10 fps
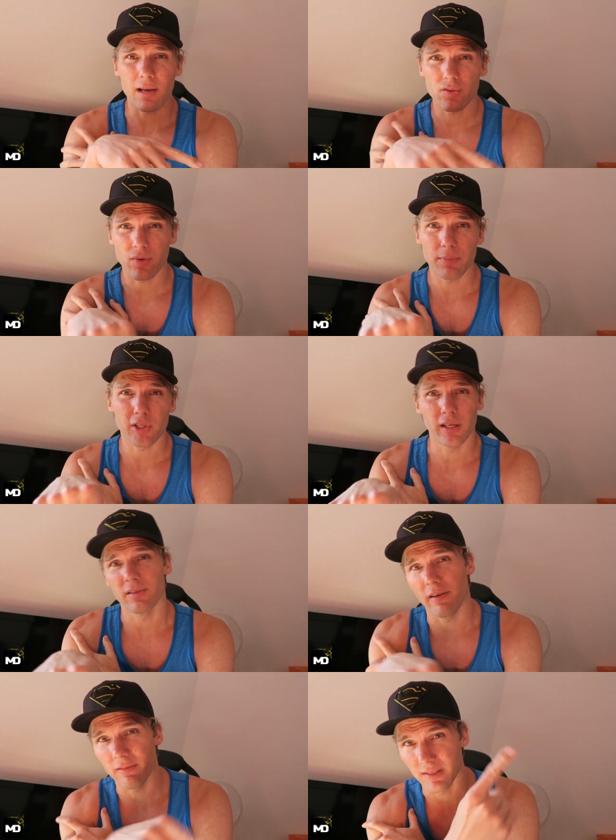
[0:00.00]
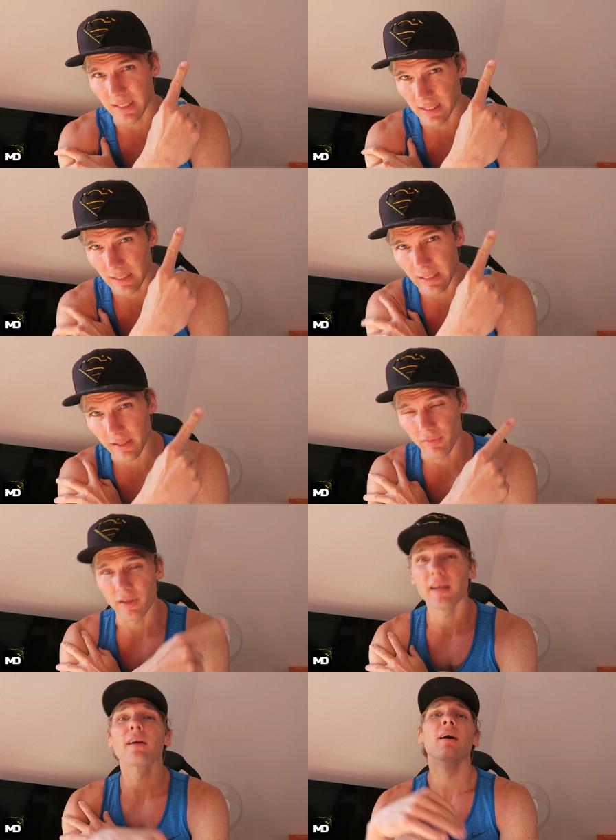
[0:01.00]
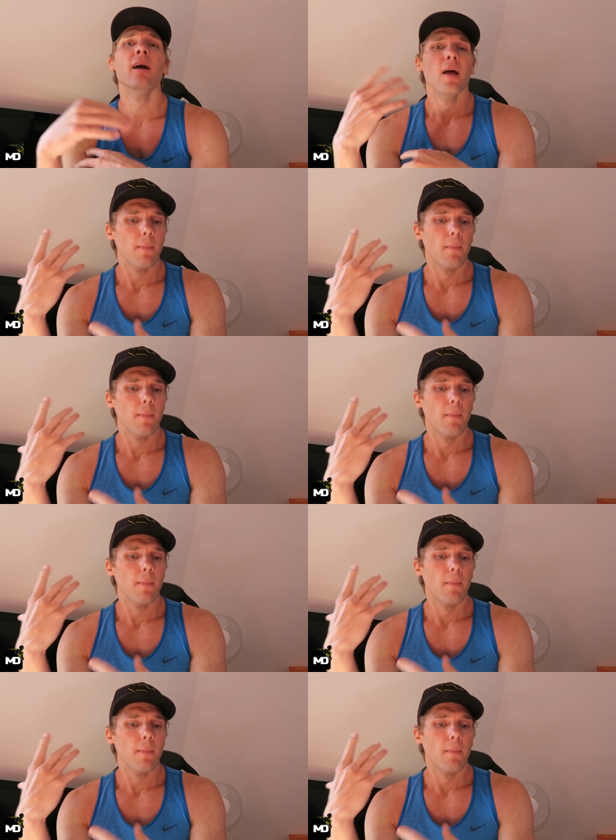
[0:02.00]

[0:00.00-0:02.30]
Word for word: thousand rep challenge, you haven't seen it, click over here,